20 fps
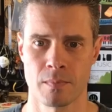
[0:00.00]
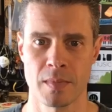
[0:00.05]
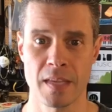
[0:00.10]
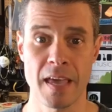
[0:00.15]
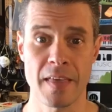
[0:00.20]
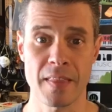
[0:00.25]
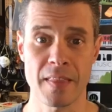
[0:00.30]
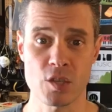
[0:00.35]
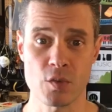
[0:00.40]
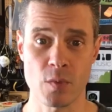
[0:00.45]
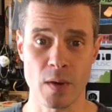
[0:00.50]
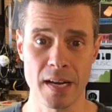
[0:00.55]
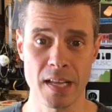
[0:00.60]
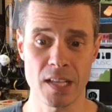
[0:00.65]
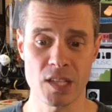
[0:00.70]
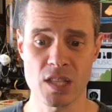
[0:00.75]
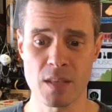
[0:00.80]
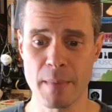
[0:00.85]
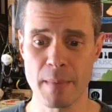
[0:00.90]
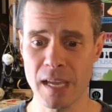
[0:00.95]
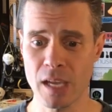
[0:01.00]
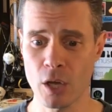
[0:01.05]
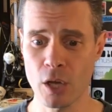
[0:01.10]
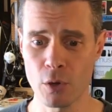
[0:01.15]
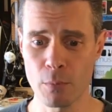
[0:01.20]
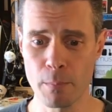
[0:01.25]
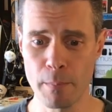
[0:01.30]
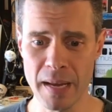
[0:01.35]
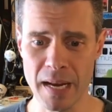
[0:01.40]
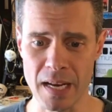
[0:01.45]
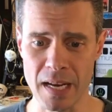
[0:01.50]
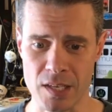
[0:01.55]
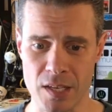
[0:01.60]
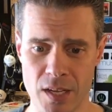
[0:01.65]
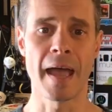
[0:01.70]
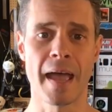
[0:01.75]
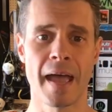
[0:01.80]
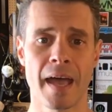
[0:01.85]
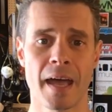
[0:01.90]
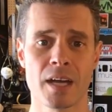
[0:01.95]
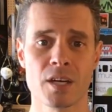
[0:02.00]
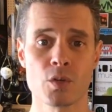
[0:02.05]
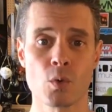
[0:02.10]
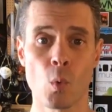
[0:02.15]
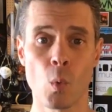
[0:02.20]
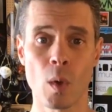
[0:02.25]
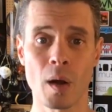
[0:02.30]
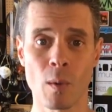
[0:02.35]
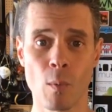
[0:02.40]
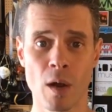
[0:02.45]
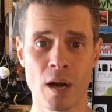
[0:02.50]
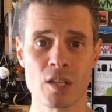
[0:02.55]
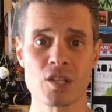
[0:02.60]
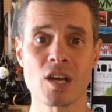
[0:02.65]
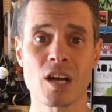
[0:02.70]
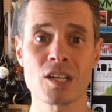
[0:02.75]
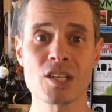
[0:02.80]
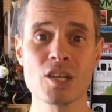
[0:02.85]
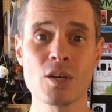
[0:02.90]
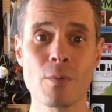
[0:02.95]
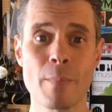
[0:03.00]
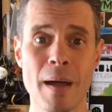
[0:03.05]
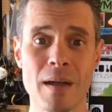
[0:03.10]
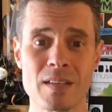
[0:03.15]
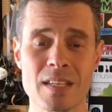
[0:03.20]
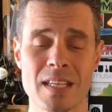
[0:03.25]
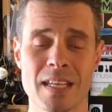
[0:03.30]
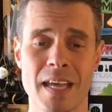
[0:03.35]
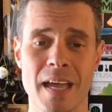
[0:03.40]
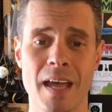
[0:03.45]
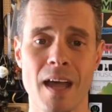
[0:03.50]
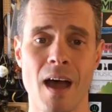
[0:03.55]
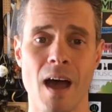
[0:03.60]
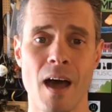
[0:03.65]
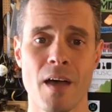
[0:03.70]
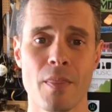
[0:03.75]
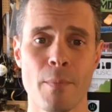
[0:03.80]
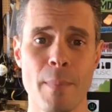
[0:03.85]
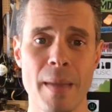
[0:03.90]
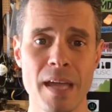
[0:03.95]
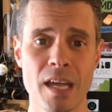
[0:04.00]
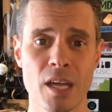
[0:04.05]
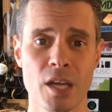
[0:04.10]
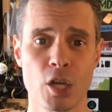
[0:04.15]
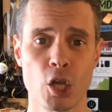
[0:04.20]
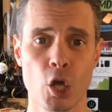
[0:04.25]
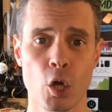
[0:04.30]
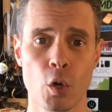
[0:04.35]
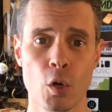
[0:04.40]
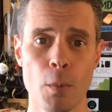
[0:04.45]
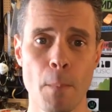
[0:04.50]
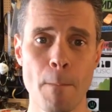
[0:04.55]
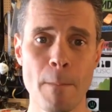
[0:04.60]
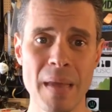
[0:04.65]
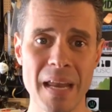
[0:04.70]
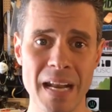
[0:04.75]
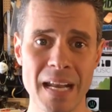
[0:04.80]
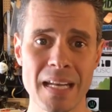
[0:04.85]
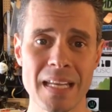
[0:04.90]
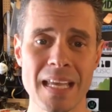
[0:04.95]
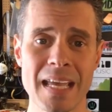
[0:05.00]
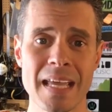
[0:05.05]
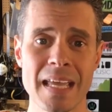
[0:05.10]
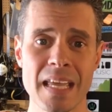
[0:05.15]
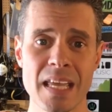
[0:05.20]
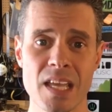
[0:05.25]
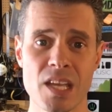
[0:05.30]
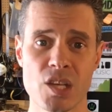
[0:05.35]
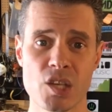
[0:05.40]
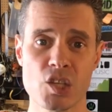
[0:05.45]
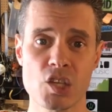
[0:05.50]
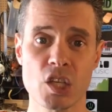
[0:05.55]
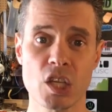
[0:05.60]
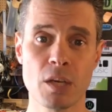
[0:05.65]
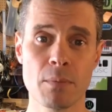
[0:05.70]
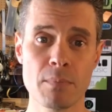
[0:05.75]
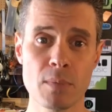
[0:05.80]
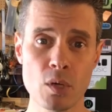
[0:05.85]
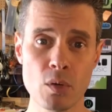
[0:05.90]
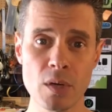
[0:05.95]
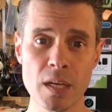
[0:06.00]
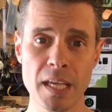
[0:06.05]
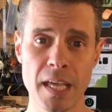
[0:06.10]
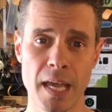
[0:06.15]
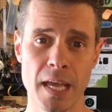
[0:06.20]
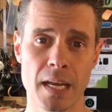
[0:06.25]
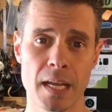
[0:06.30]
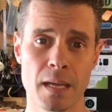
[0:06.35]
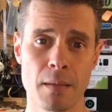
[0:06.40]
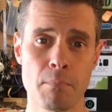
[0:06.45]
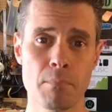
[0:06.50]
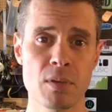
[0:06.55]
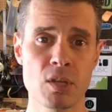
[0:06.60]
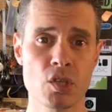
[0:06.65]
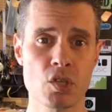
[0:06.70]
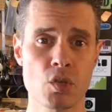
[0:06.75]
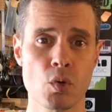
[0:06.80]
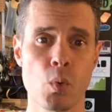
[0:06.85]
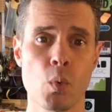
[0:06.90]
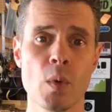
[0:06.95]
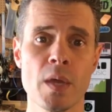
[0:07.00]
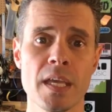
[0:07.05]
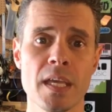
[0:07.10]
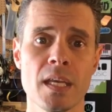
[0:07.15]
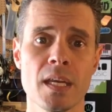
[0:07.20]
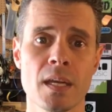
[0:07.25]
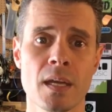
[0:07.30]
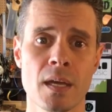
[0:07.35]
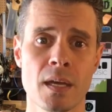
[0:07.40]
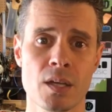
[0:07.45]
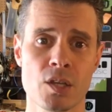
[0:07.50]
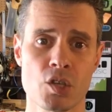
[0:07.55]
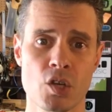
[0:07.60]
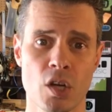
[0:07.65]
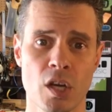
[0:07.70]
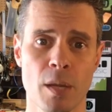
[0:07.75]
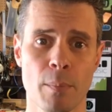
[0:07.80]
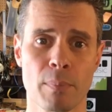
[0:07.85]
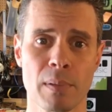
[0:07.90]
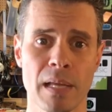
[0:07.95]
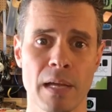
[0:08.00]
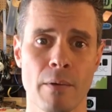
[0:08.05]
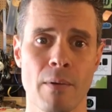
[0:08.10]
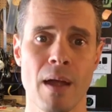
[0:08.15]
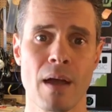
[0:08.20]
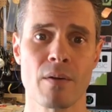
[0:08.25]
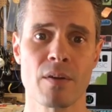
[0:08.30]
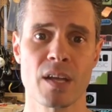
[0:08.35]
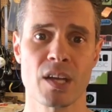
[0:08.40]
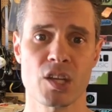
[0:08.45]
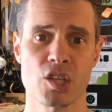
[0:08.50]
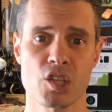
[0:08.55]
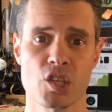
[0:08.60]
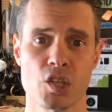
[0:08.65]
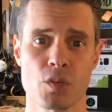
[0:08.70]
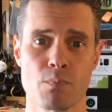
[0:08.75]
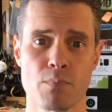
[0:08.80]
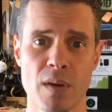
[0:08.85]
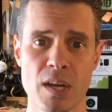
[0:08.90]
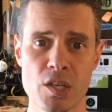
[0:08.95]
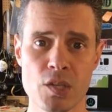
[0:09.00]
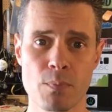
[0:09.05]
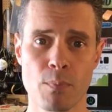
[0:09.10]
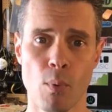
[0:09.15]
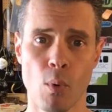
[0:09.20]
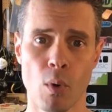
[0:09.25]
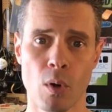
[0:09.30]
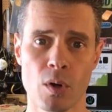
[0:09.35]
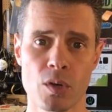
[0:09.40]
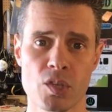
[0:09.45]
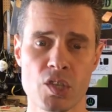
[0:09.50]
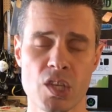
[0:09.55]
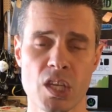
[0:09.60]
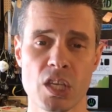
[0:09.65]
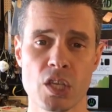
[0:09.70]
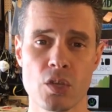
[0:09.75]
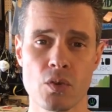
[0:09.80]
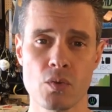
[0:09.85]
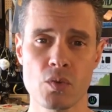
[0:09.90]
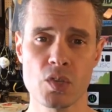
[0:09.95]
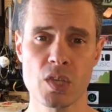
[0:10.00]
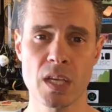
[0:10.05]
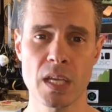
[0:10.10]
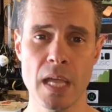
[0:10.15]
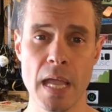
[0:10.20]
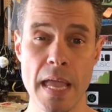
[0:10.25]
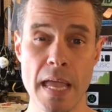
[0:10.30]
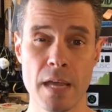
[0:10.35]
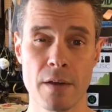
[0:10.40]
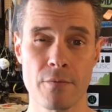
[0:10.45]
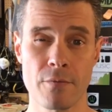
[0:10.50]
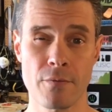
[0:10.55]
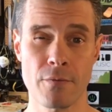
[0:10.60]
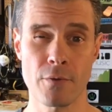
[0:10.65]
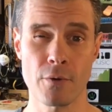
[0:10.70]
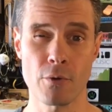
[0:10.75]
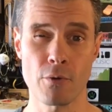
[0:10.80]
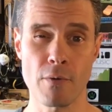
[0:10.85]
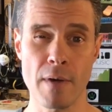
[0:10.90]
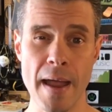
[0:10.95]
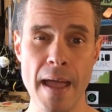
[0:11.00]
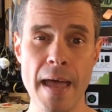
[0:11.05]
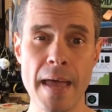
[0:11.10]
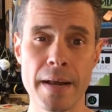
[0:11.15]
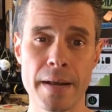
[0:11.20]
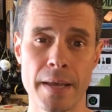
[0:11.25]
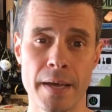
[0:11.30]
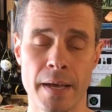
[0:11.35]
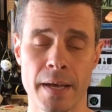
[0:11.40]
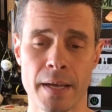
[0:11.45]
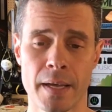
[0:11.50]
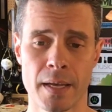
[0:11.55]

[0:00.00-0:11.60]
Yeah, that's right, it's the MakeCode Minute. And what I want to talk to you about today on the MakeCode Minute is communicating between Circuit Playground Express boards using infrared.